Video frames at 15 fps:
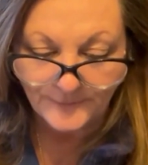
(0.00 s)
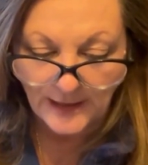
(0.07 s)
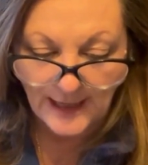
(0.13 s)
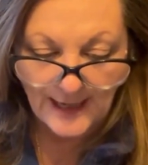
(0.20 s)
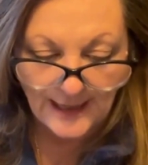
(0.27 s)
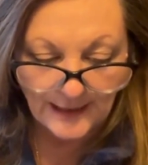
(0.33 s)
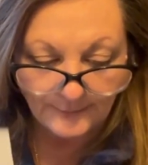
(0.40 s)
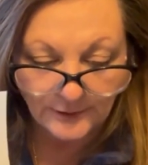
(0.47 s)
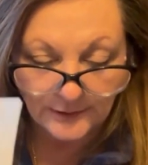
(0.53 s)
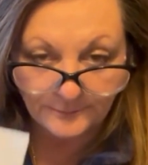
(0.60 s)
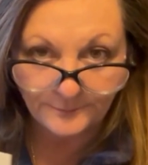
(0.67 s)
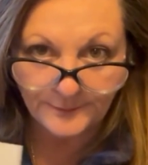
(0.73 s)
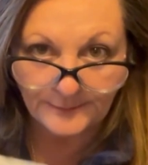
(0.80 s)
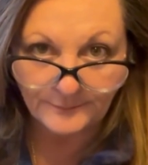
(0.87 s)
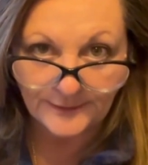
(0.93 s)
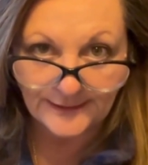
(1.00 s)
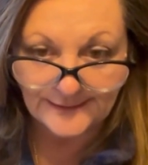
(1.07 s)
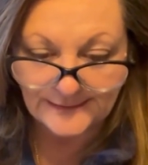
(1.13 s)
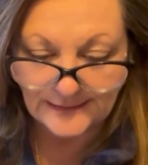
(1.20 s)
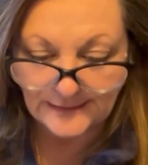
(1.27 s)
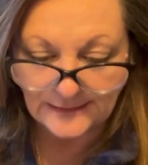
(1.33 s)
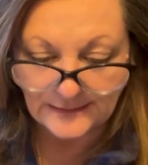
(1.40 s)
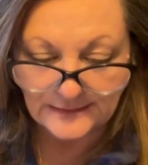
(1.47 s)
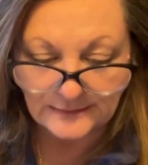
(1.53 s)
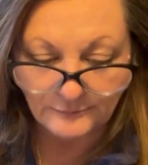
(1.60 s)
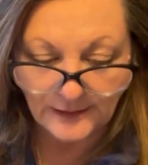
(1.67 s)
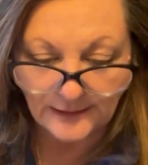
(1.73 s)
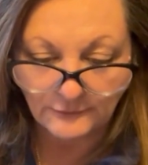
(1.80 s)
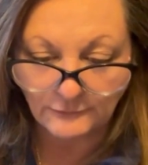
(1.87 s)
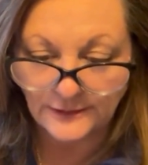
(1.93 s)
And I'm going to be planting this in
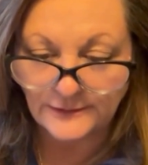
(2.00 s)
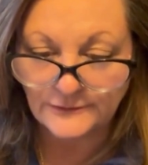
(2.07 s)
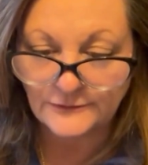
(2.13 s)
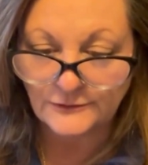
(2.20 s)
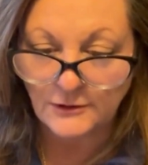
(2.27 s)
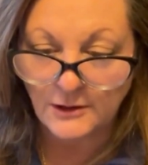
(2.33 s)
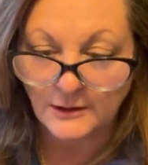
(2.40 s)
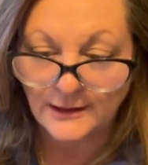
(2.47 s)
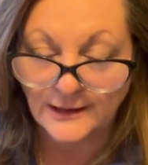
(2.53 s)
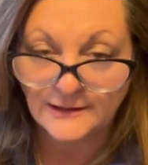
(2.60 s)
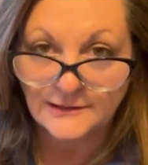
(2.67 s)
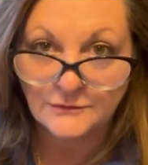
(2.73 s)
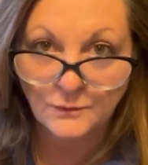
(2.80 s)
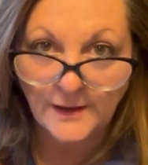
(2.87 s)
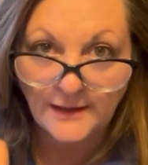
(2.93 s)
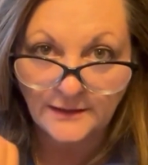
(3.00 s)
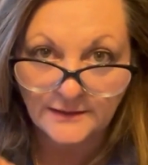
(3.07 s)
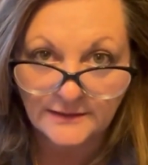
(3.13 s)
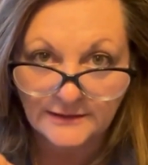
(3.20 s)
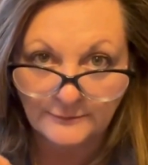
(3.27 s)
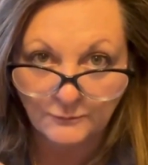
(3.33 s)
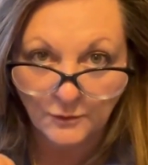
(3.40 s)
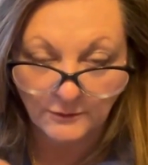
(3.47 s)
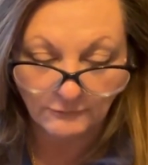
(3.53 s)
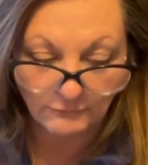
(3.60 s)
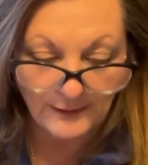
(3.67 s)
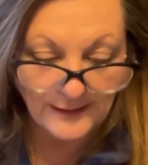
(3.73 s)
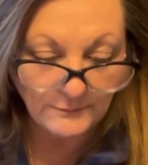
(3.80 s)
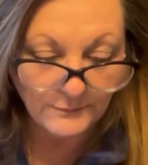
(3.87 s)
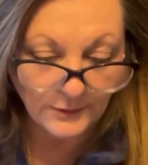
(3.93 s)
my green stalk as well as some more
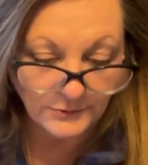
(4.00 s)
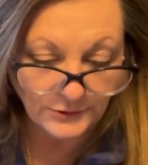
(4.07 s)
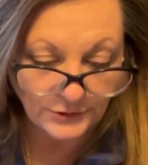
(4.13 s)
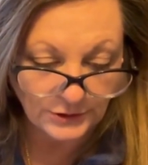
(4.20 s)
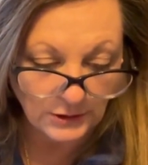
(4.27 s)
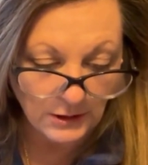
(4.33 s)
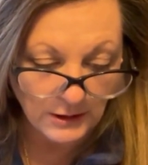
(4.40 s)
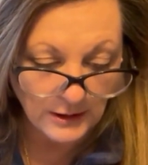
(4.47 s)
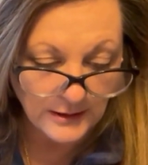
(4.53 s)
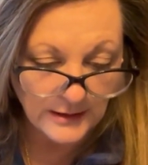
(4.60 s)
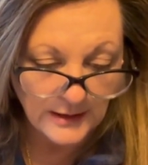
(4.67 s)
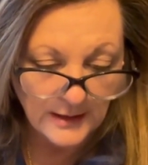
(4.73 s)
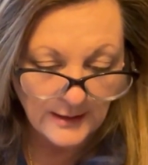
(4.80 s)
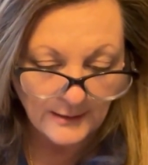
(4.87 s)
rainbow chard,